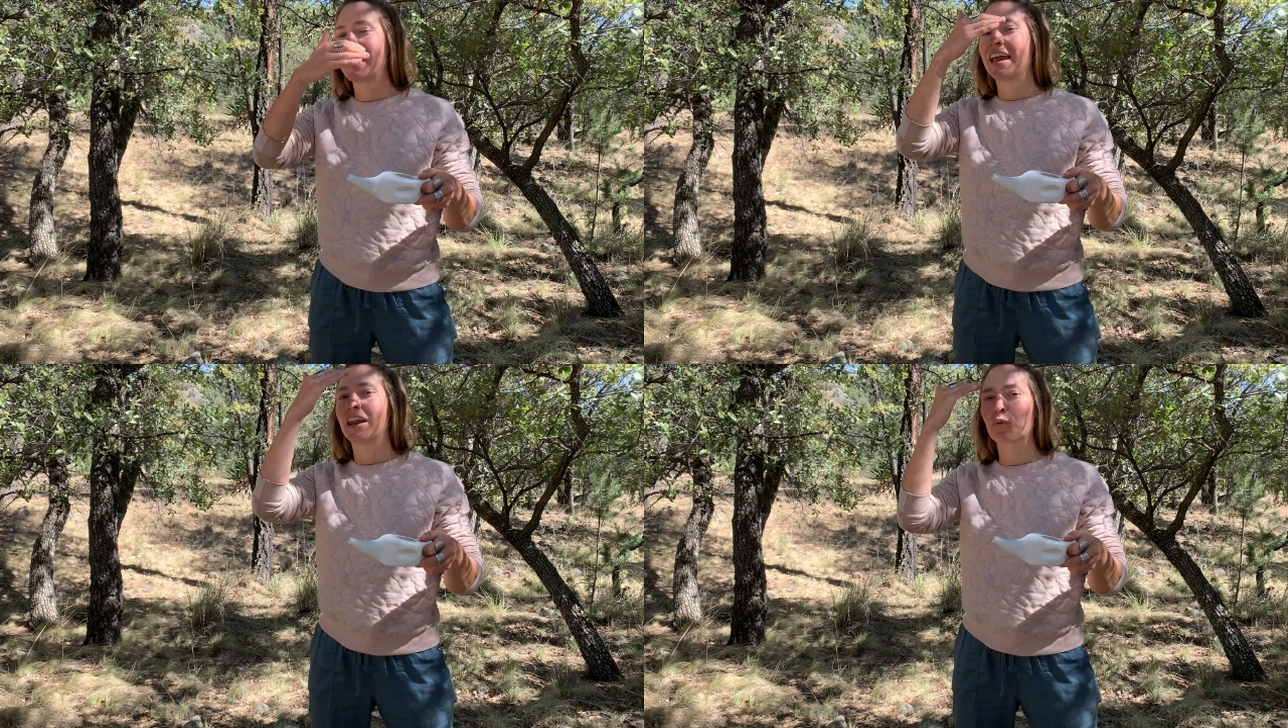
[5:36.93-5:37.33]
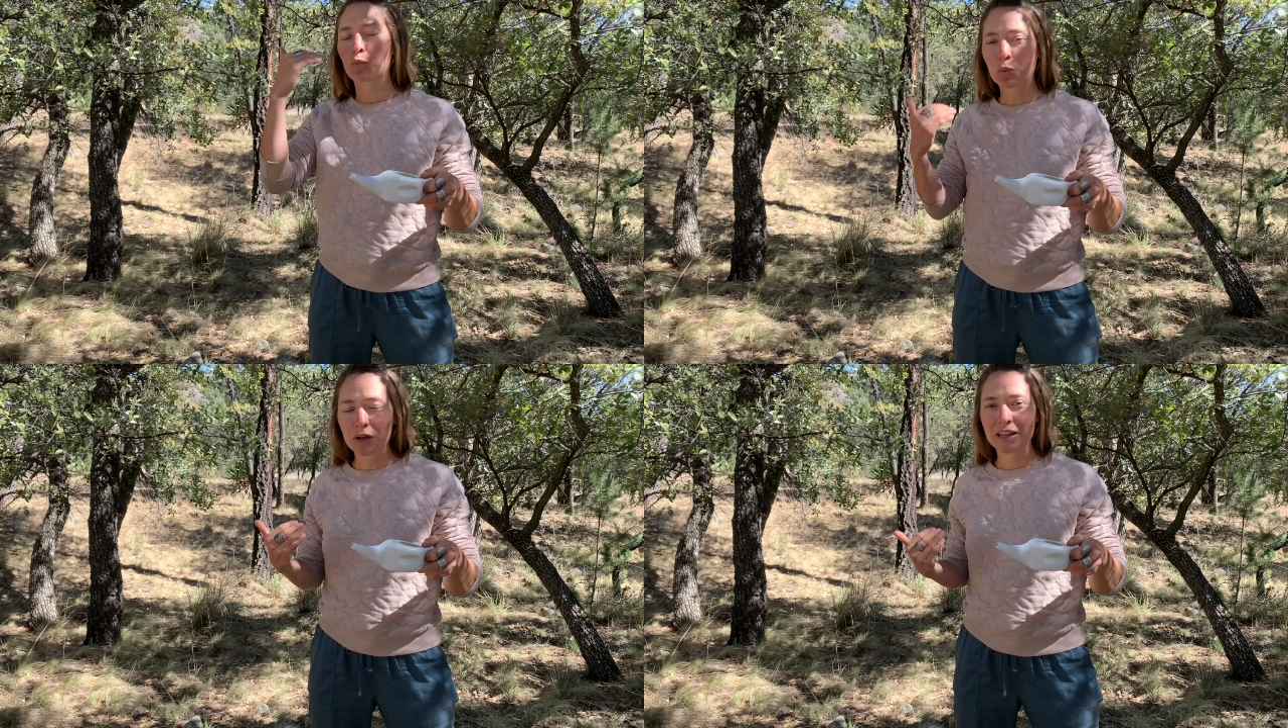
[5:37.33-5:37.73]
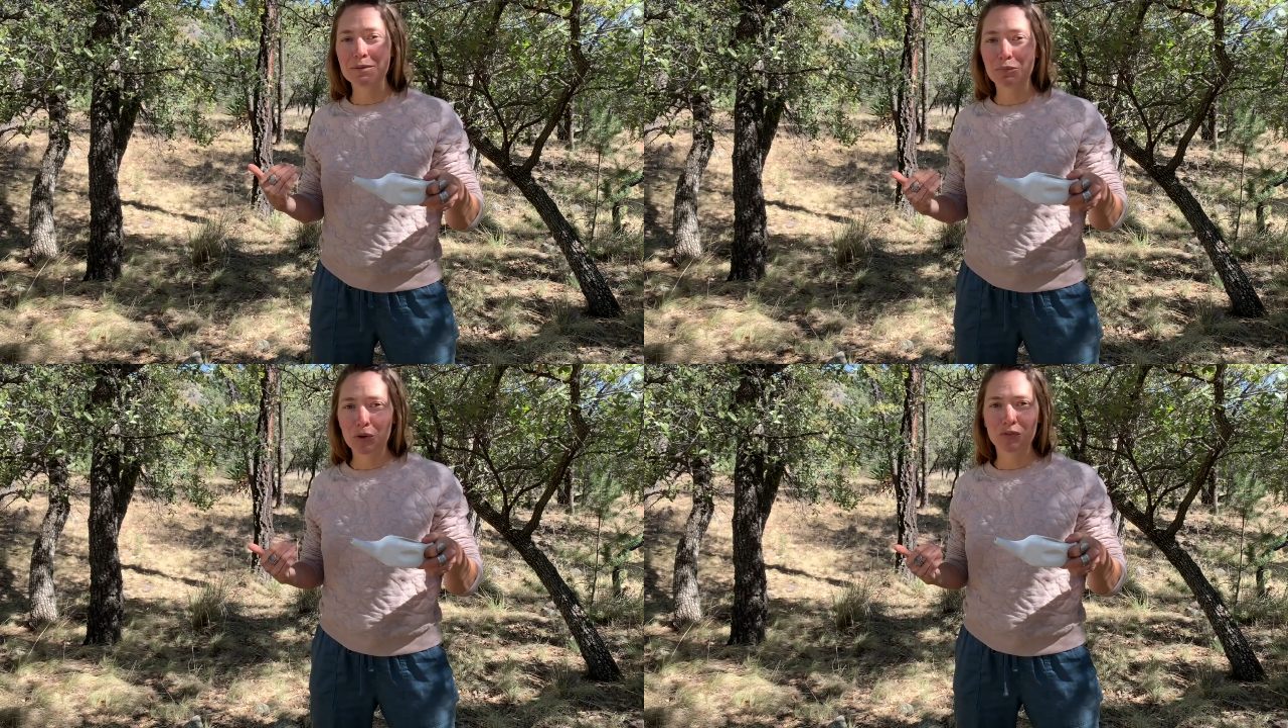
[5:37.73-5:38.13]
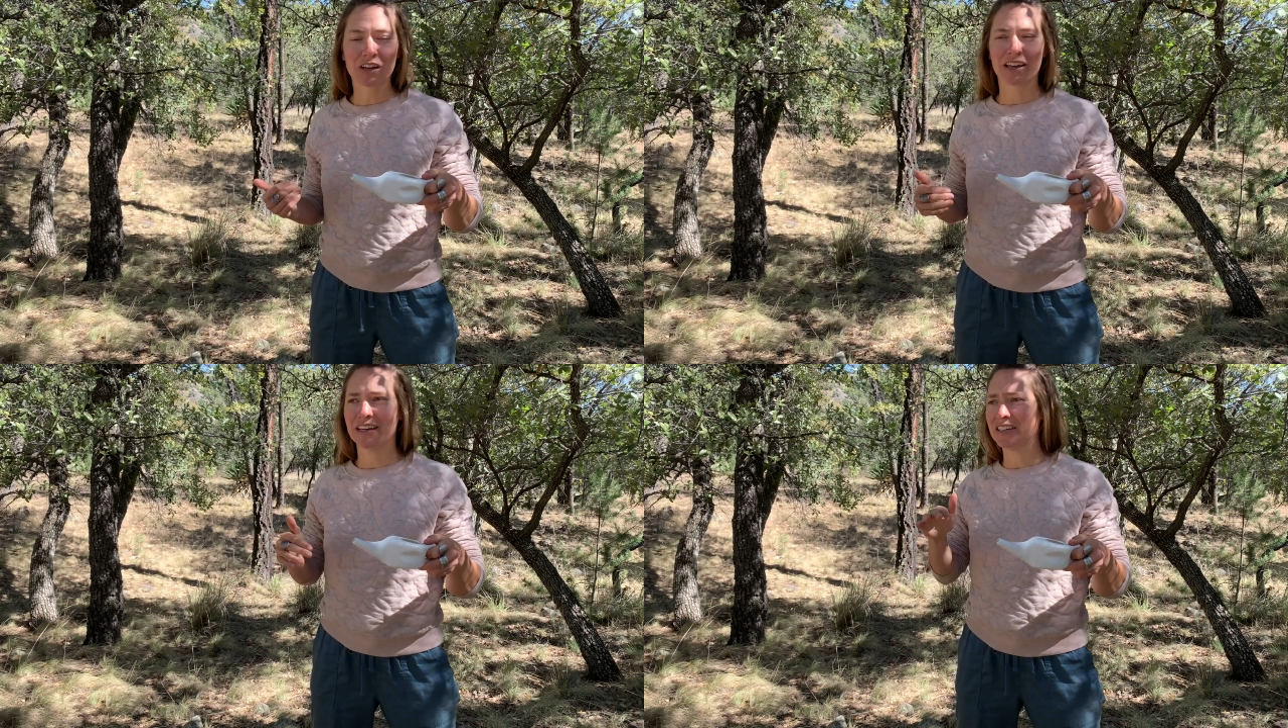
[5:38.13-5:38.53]
and it really moves
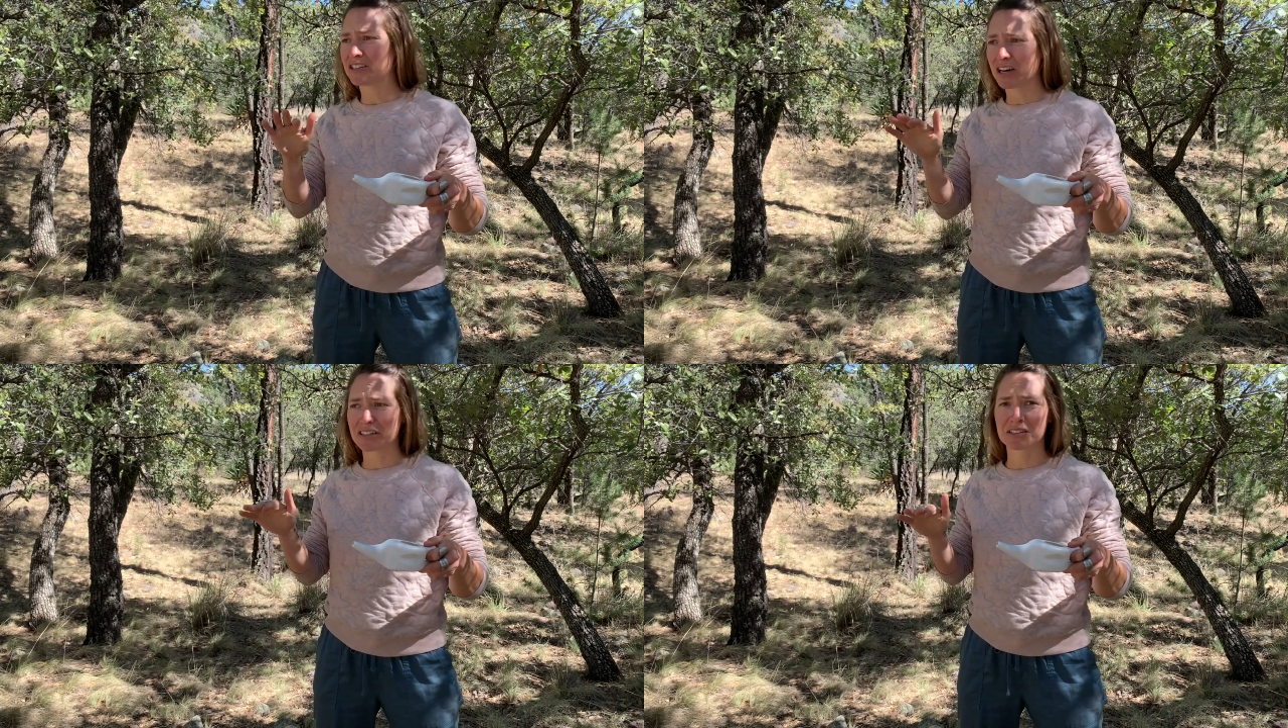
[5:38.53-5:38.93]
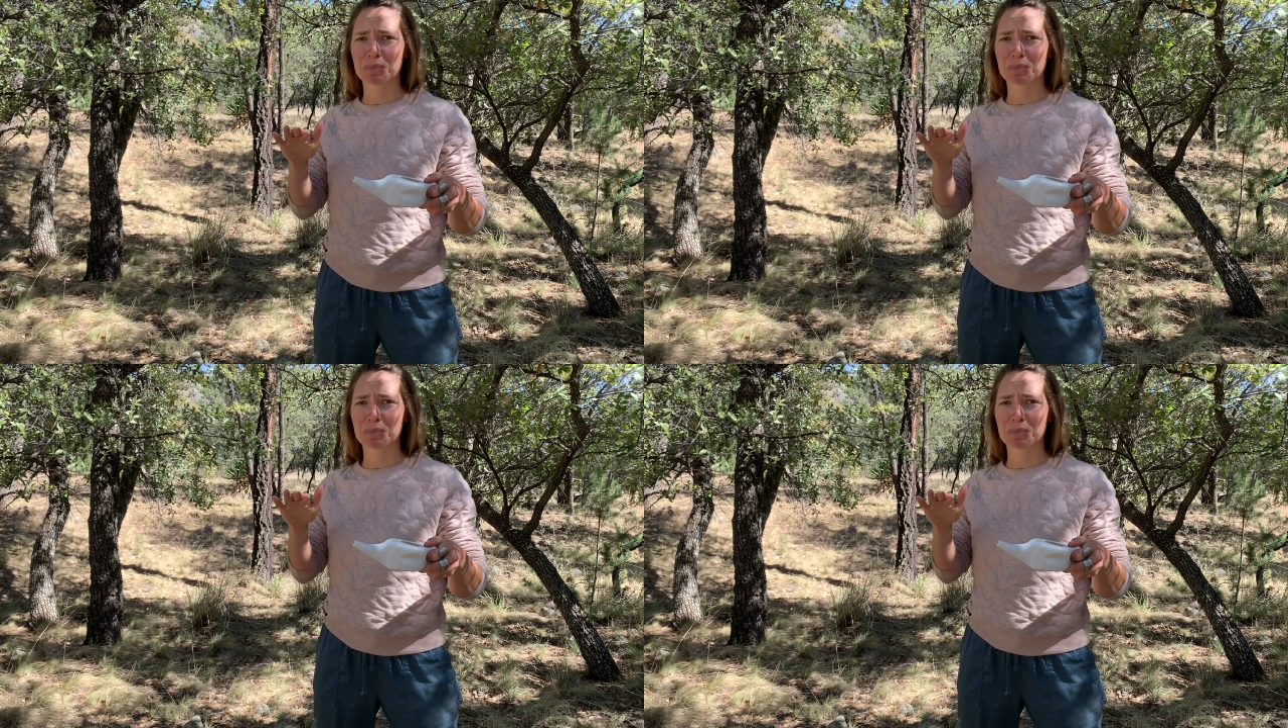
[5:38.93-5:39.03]
any dust,